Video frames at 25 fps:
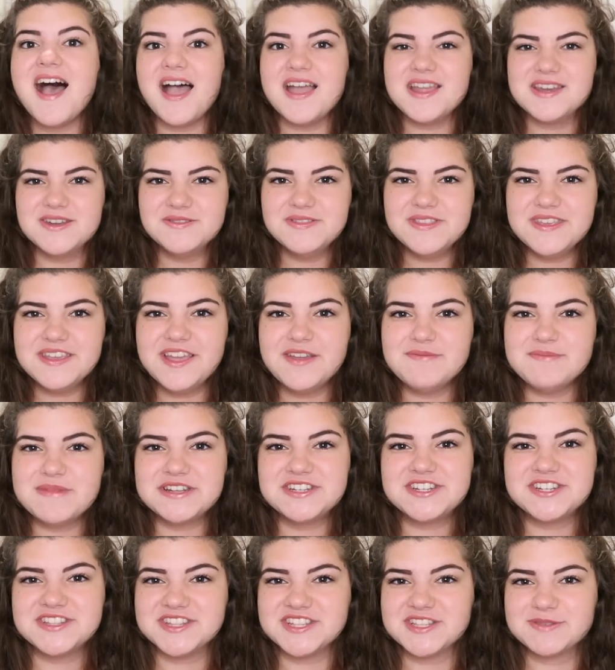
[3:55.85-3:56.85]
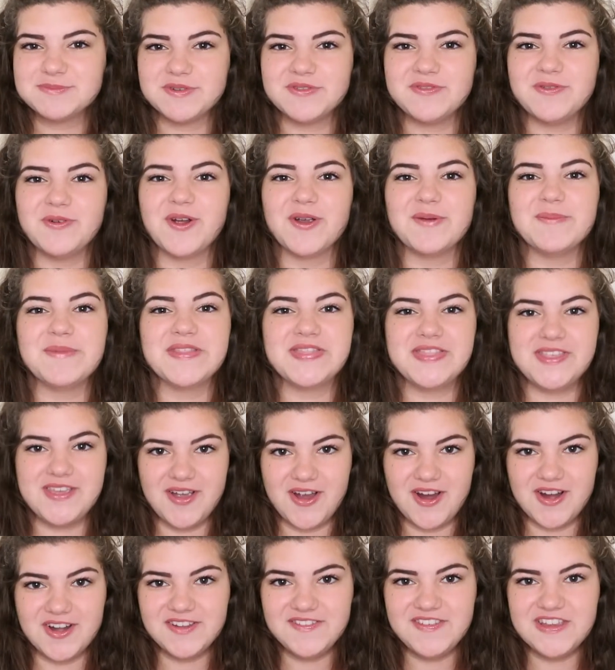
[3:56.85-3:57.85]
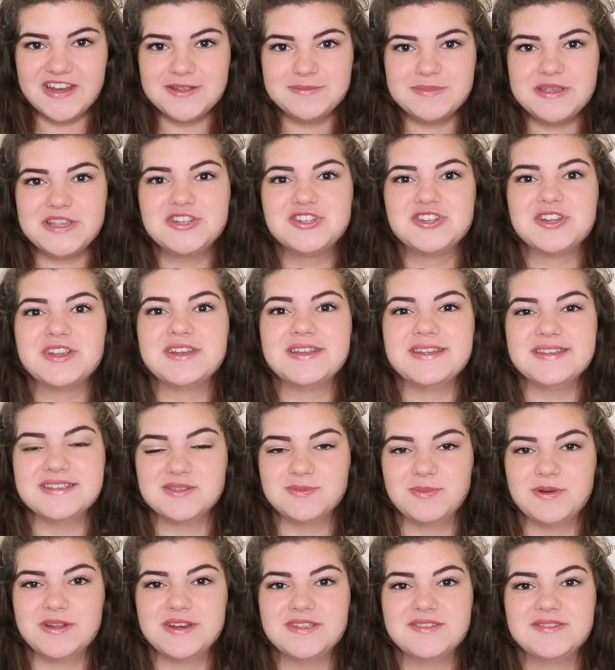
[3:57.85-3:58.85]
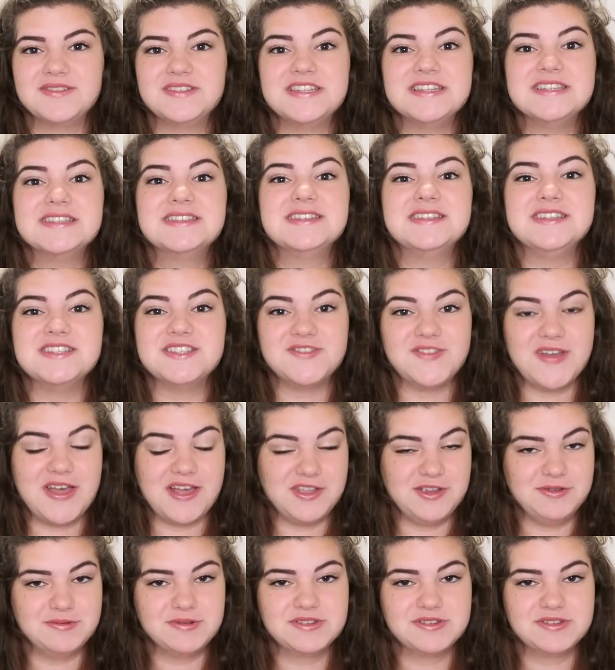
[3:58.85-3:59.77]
I don't think I mentioned this before, but the Art of Animation is one of Disney's value